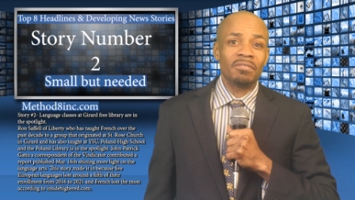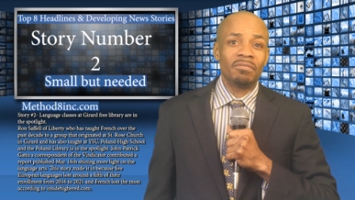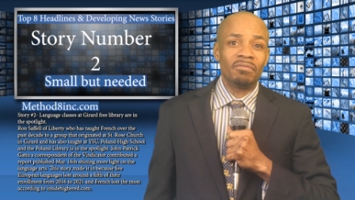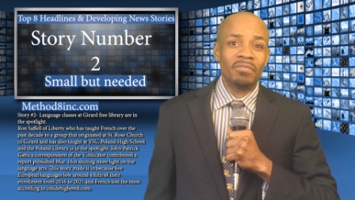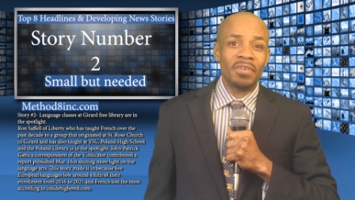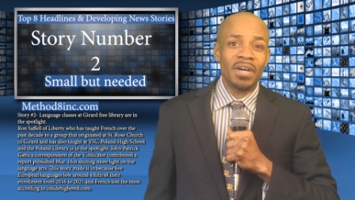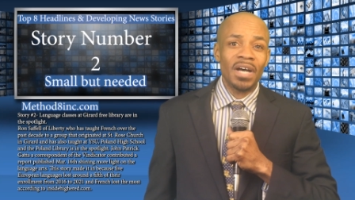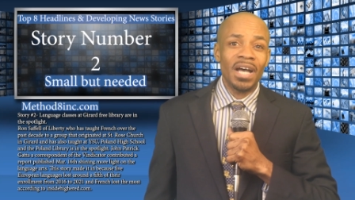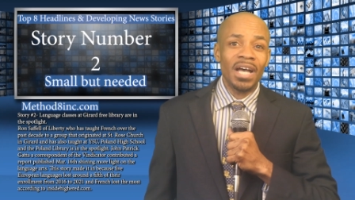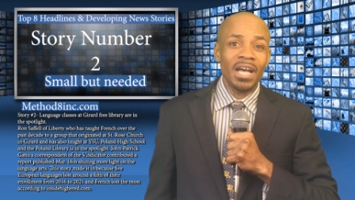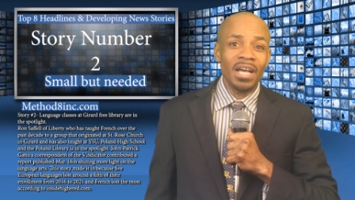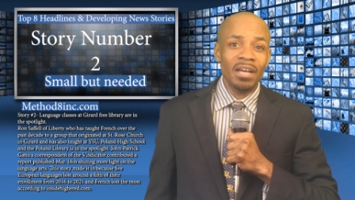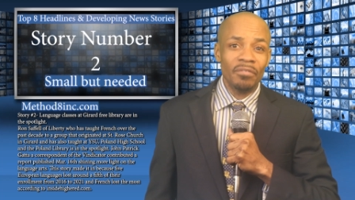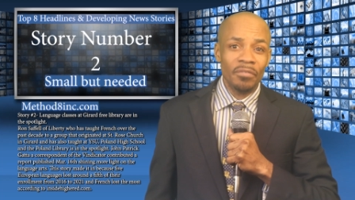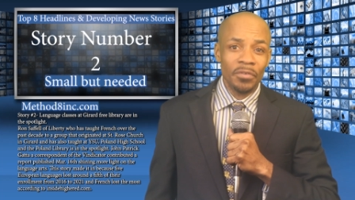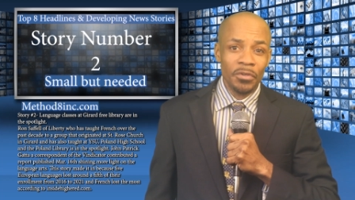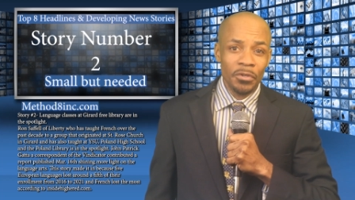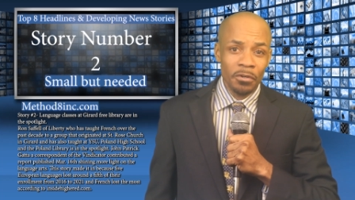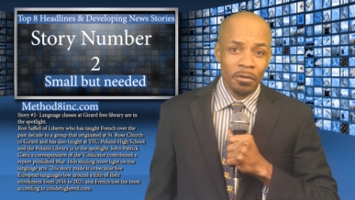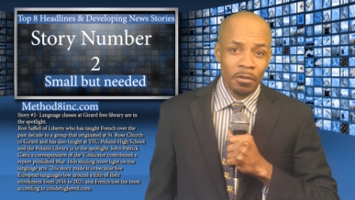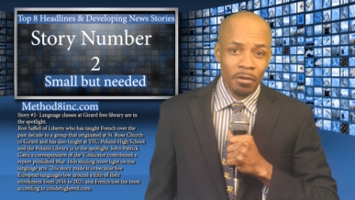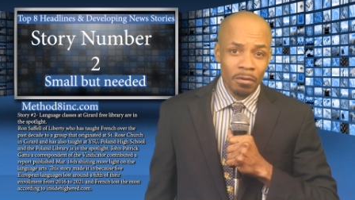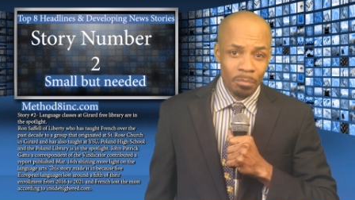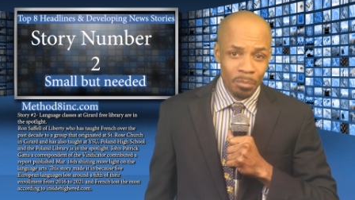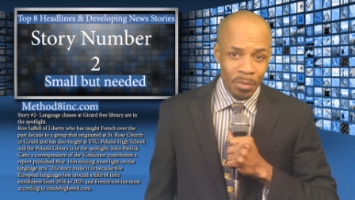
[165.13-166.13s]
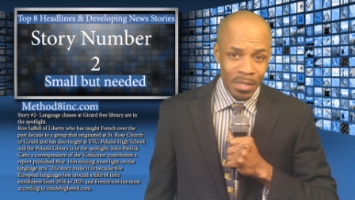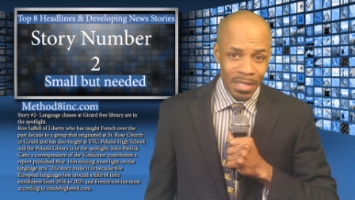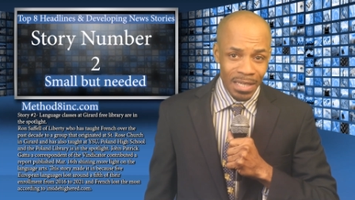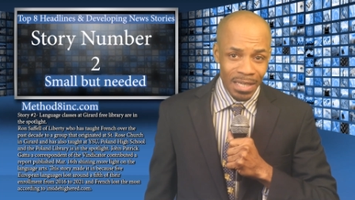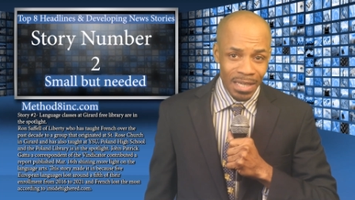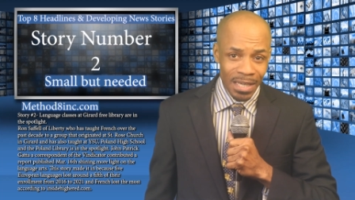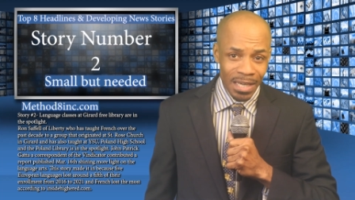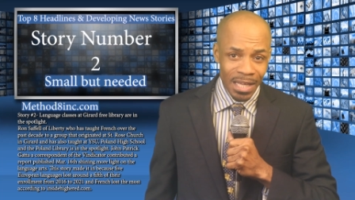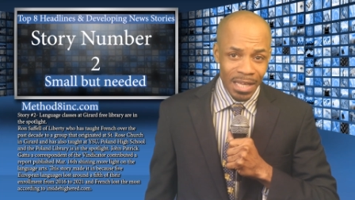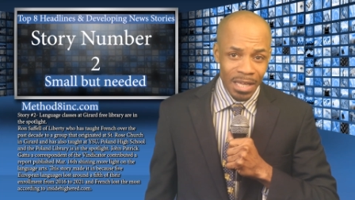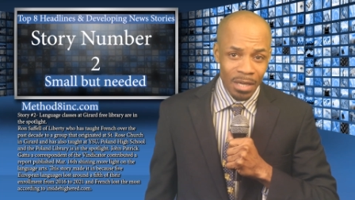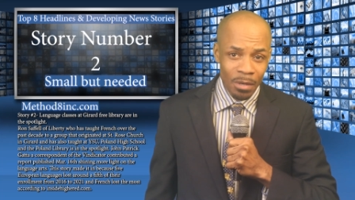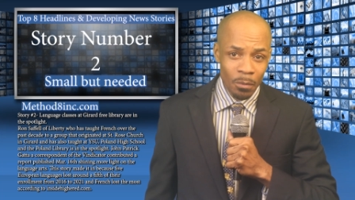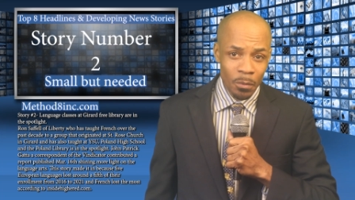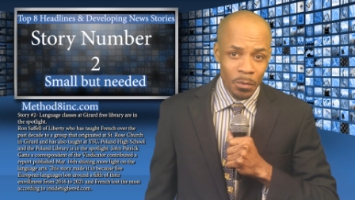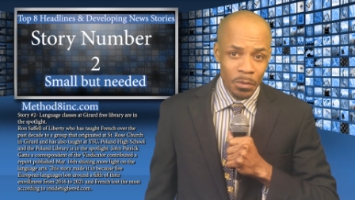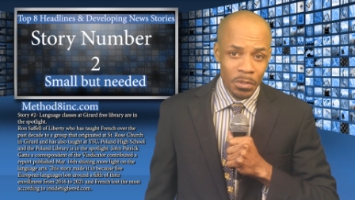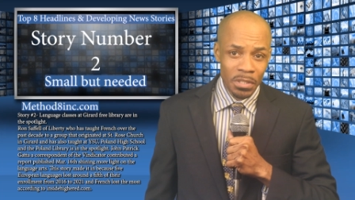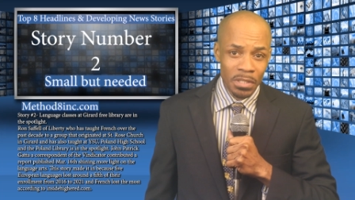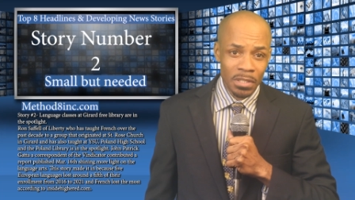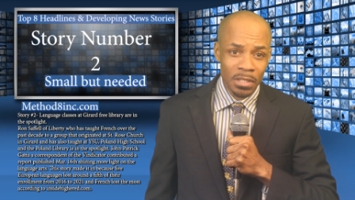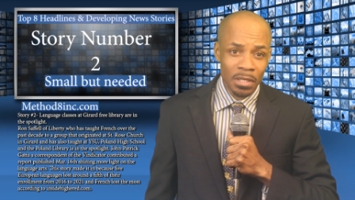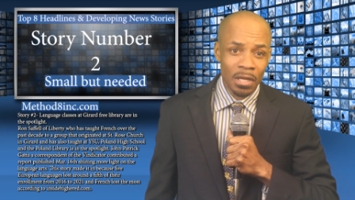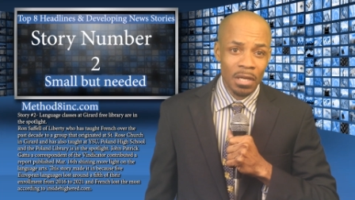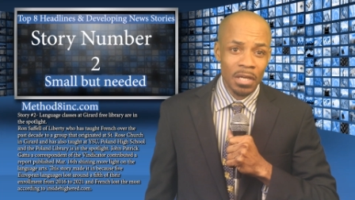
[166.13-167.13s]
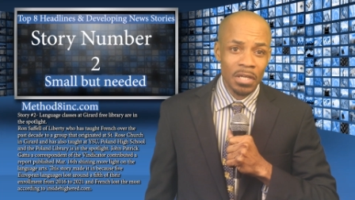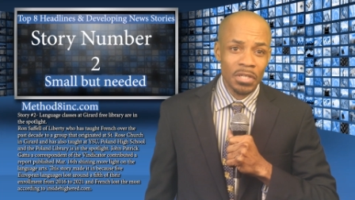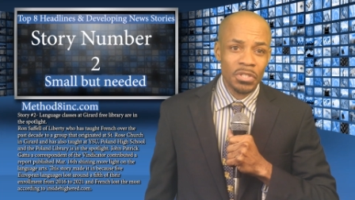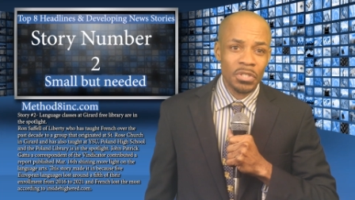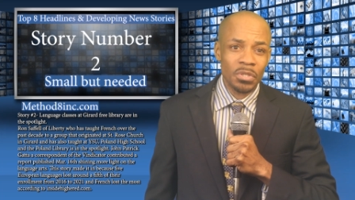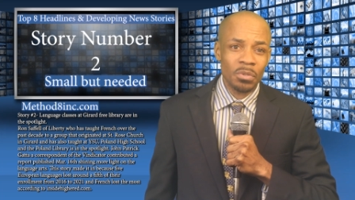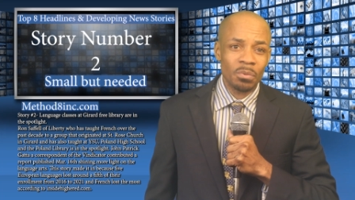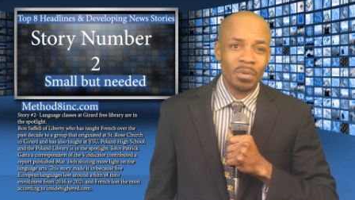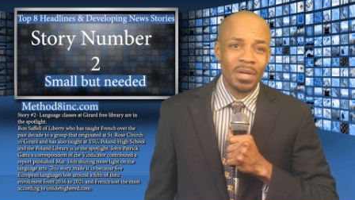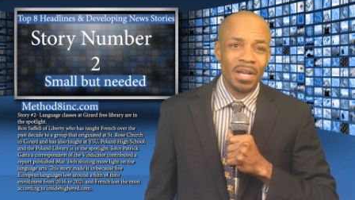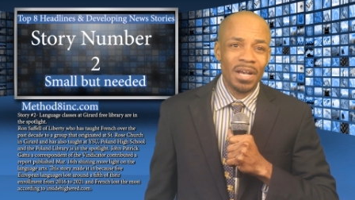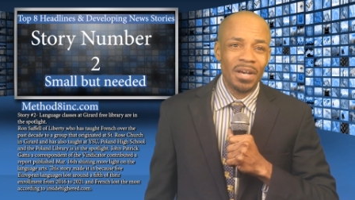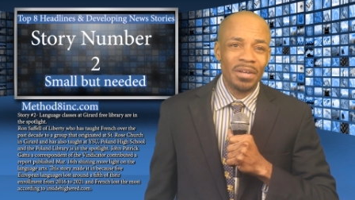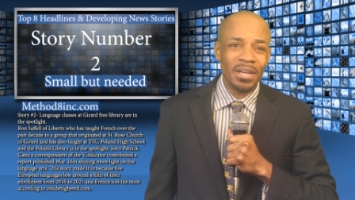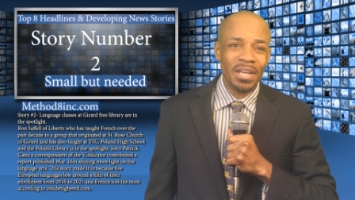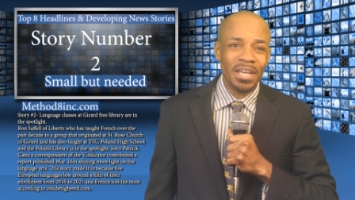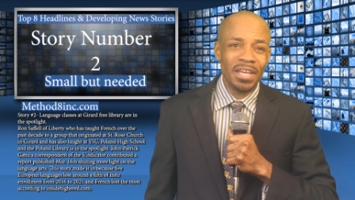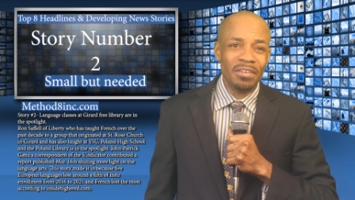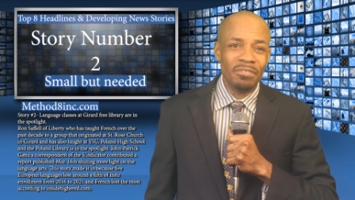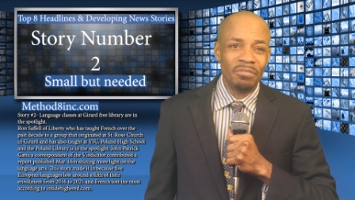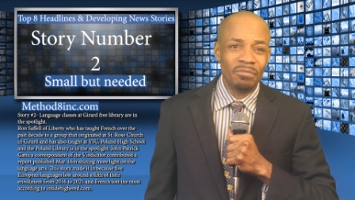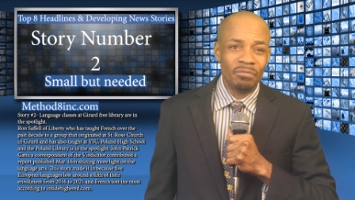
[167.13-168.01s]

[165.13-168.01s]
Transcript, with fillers: five European languages lost around a